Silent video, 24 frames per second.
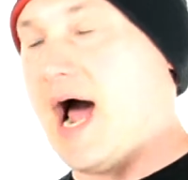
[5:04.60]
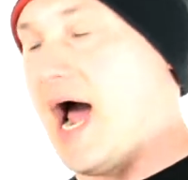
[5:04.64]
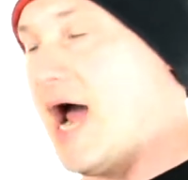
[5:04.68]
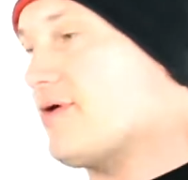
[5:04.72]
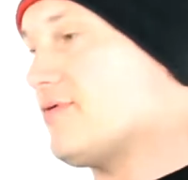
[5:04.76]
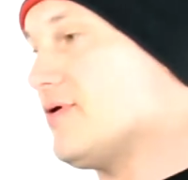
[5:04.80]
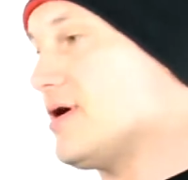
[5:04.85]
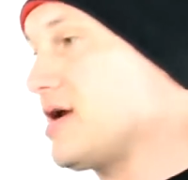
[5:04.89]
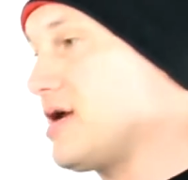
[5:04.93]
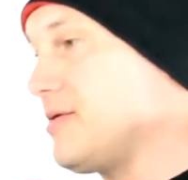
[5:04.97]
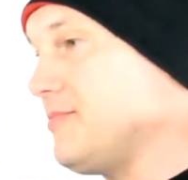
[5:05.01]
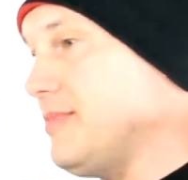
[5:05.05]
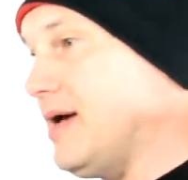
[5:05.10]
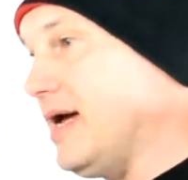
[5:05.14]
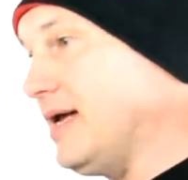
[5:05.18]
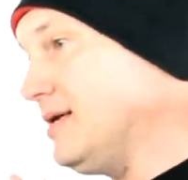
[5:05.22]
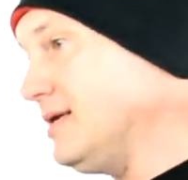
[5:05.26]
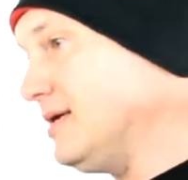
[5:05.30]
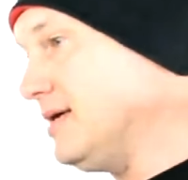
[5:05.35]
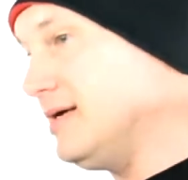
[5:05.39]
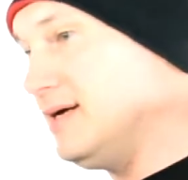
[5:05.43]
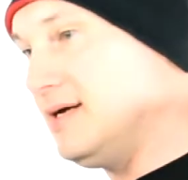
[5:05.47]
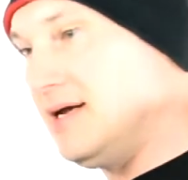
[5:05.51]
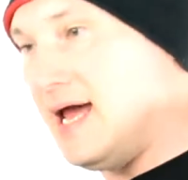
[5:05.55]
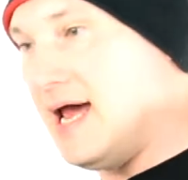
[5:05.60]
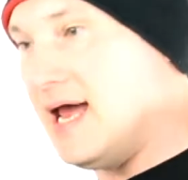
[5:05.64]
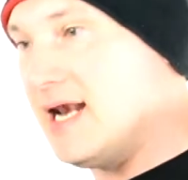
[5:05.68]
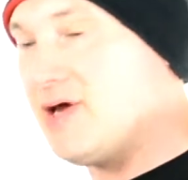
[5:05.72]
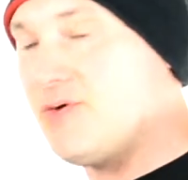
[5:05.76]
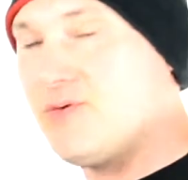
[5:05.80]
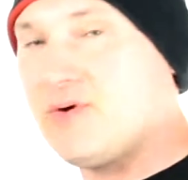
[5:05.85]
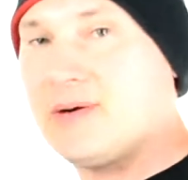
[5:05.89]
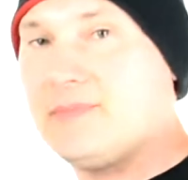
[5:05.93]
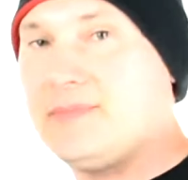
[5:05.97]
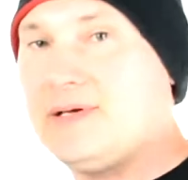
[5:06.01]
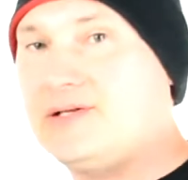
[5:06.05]
I recommend
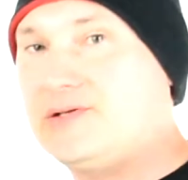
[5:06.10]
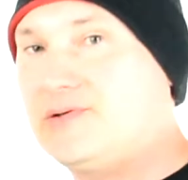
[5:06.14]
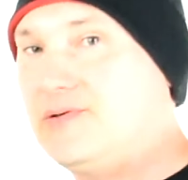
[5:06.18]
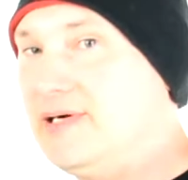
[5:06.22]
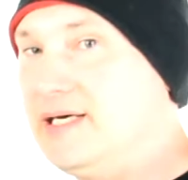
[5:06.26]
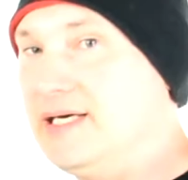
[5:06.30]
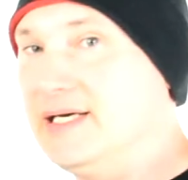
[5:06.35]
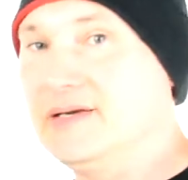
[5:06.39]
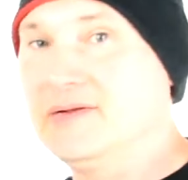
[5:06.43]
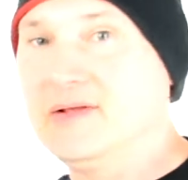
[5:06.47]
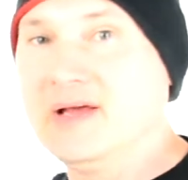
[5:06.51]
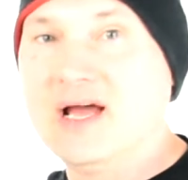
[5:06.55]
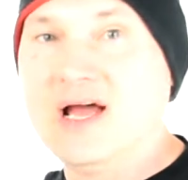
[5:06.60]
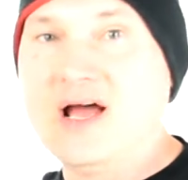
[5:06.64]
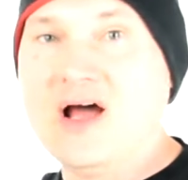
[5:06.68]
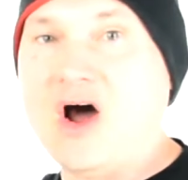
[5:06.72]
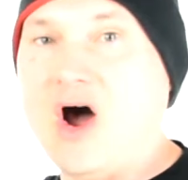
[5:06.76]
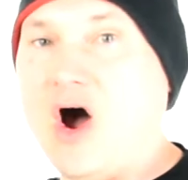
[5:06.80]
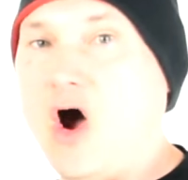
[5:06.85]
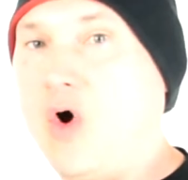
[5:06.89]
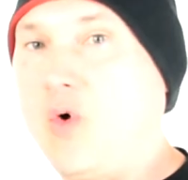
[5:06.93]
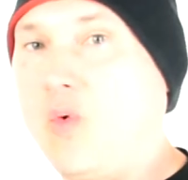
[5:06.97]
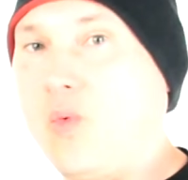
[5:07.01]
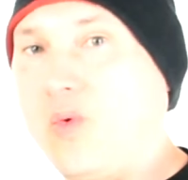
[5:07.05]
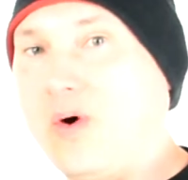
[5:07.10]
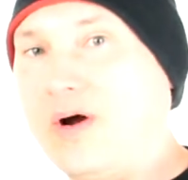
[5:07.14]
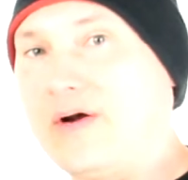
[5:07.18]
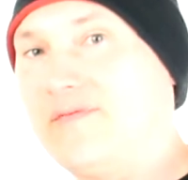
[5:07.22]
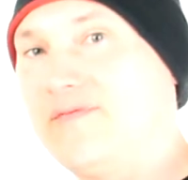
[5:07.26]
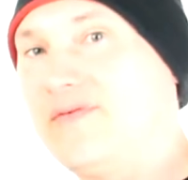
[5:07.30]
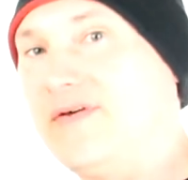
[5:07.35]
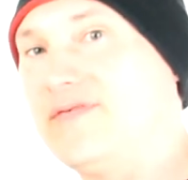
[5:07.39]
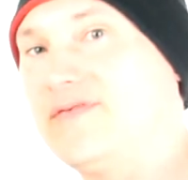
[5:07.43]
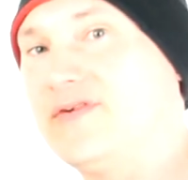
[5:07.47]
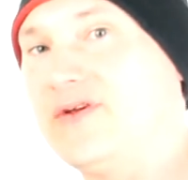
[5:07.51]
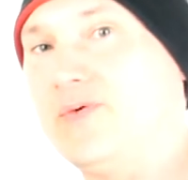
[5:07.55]
anywhere between a
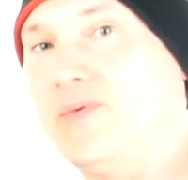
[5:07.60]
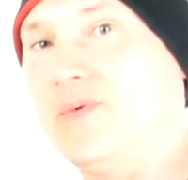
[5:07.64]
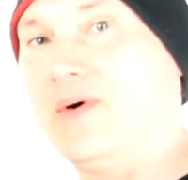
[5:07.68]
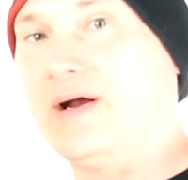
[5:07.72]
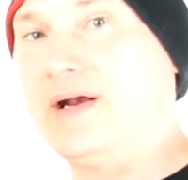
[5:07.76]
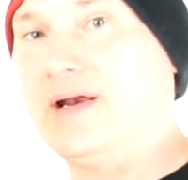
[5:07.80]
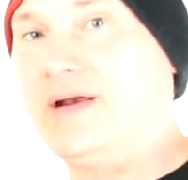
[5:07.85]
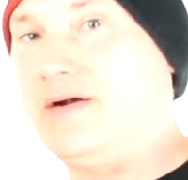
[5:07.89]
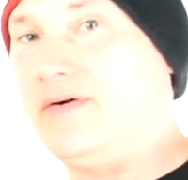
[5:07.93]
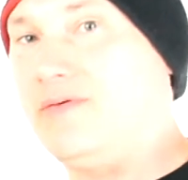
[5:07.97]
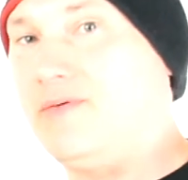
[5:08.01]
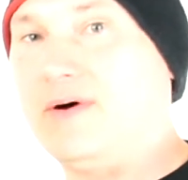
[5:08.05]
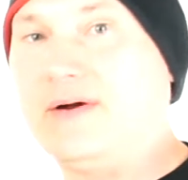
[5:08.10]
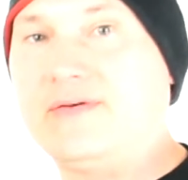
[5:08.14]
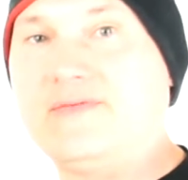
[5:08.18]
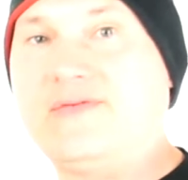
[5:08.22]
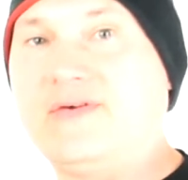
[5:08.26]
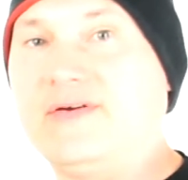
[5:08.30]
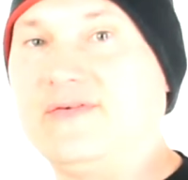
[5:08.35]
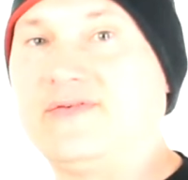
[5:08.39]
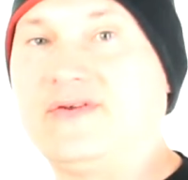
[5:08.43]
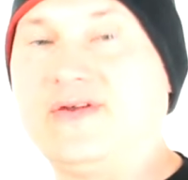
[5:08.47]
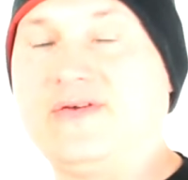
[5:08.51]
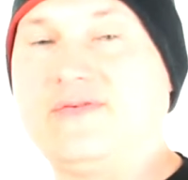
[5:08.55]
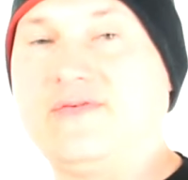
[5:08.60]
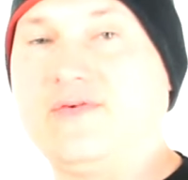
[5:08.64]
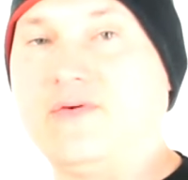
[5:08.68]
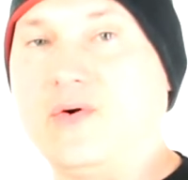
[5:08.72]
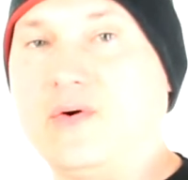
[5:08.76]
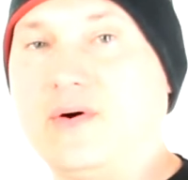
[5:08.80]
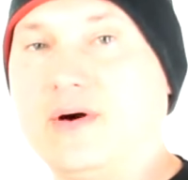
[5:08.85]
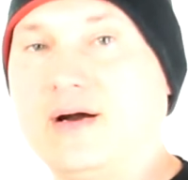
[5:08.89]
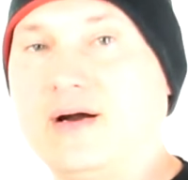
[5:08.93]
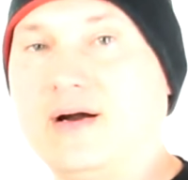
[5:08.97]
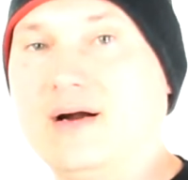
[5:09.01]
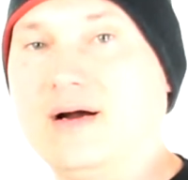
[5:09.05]
151 and a
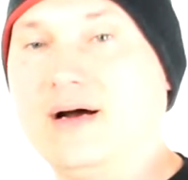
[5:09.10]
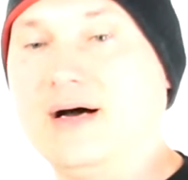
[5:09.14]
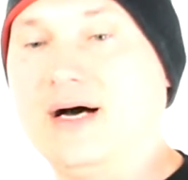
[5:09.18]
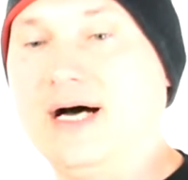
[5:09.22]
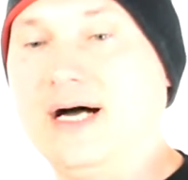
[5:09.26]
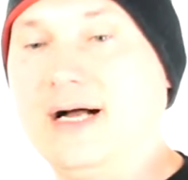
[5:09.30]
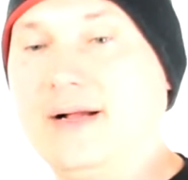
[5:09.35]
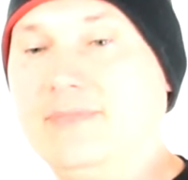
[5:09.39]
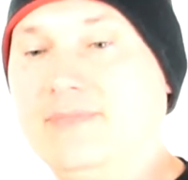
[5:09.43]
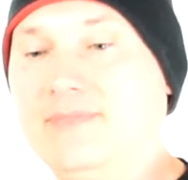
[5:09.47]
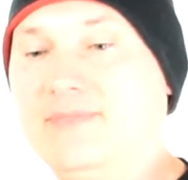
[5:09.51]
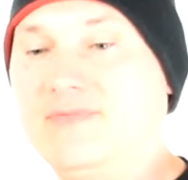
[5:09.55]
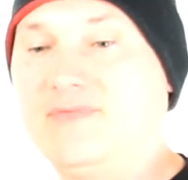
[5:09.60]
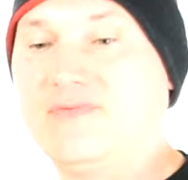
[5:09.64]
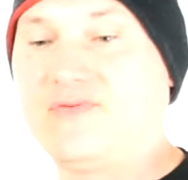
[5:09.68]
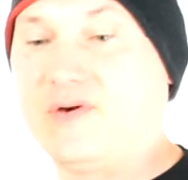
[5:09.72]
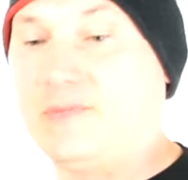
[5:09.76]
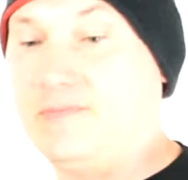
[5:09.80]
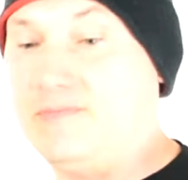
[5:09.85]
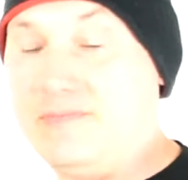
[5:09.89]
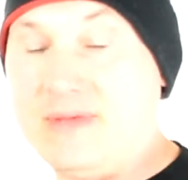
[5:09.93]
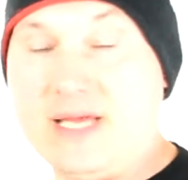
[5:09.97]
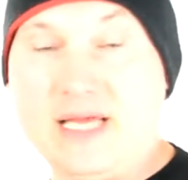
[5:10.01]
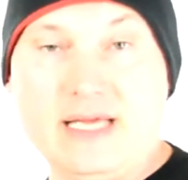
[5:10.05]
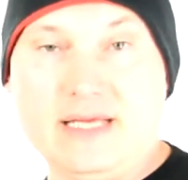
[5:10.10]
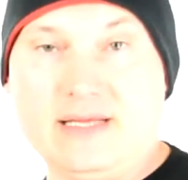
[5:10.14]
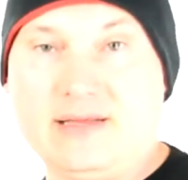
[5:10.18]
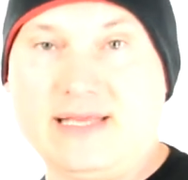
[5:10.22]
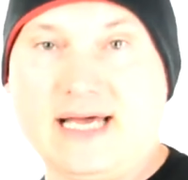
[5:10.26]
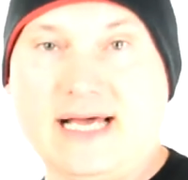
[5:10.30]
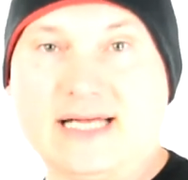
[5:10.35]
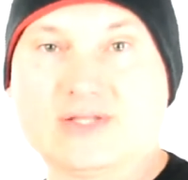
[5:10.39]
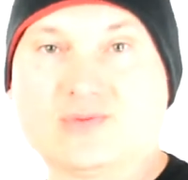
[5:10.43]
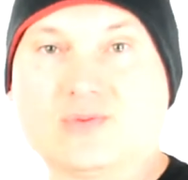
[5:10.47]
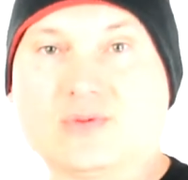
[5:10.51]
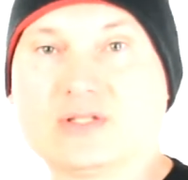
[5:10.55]
154. For me,
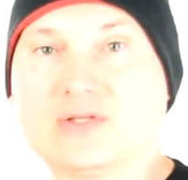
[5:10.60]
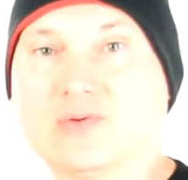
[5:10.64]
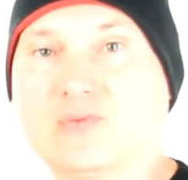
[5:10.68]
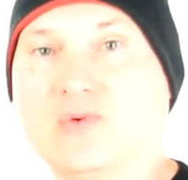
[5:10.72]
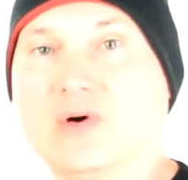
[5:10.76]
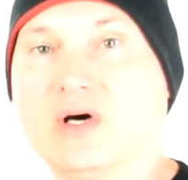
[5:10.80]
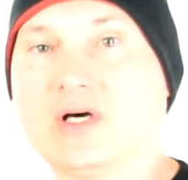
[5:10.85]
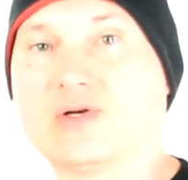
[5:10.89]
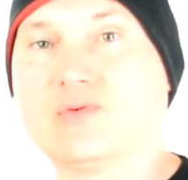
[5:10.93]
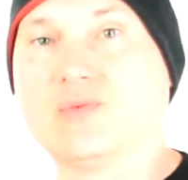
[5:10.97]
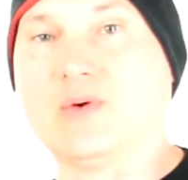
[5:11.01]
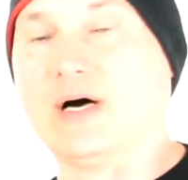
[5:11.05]
that's what's worked